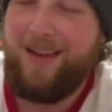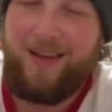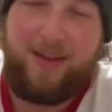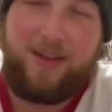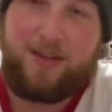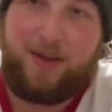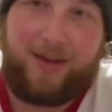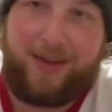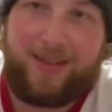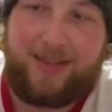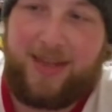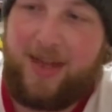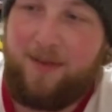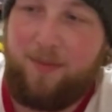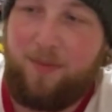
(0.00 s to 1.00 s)
Sorry, guys.
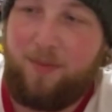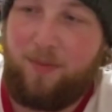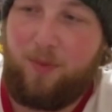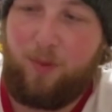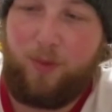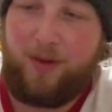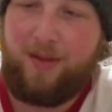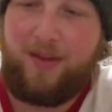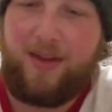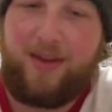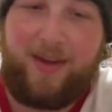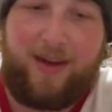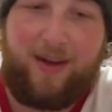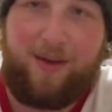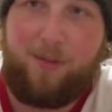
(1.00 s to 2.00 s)
I'm really into
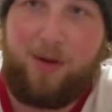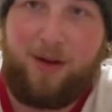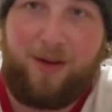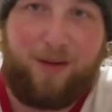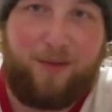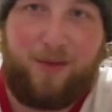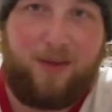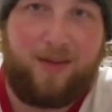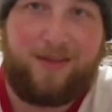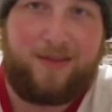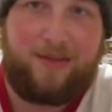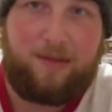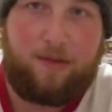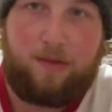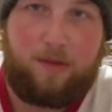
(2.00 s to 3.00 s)
Harry Potter, if you guys
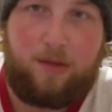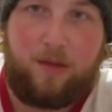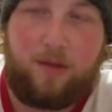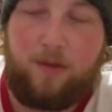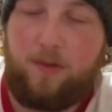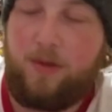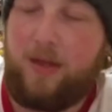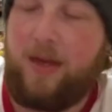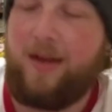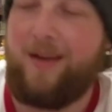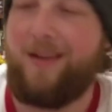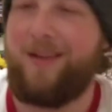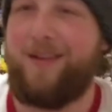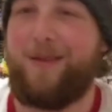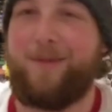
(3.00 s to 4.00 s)
didn't
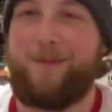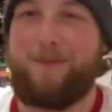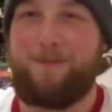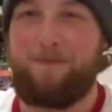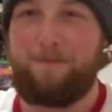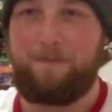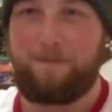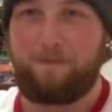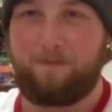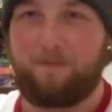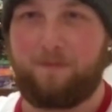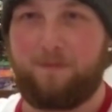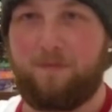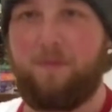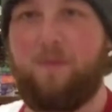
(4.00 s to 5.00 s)
know.
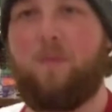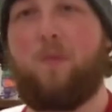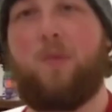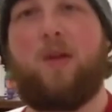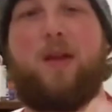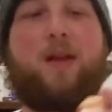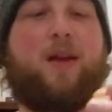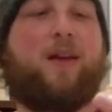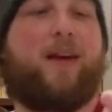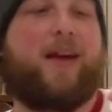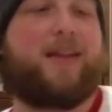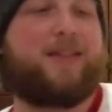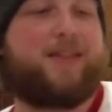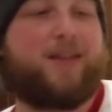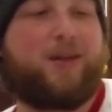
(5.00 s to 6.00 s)

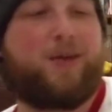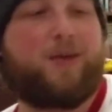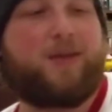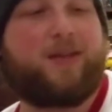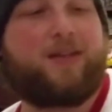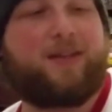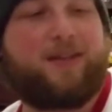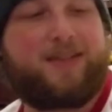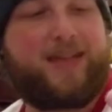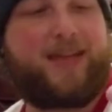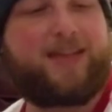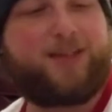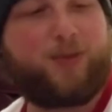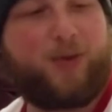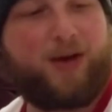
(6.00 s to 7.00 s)
Alright, so day
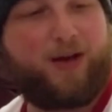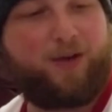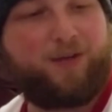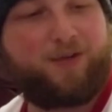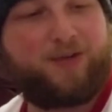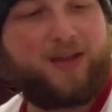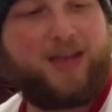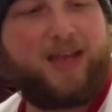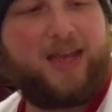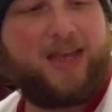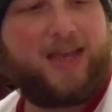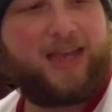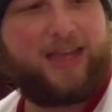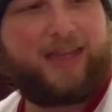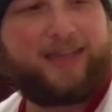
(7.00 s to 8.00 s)
12
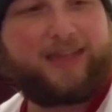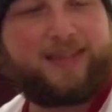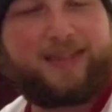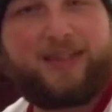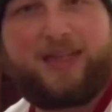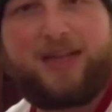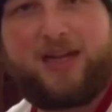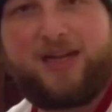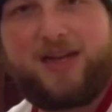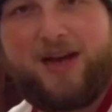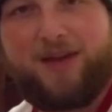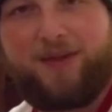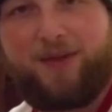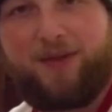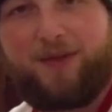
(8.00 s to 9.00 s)
is none
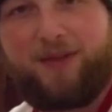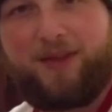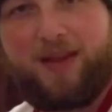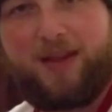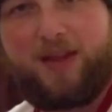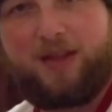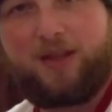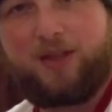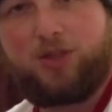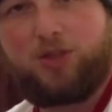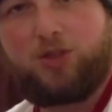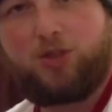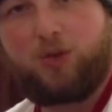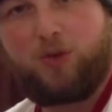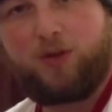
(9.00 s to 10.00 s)
other than
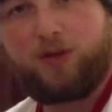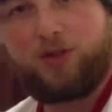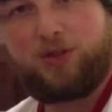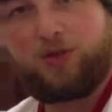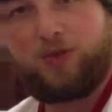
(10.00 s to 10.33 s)
George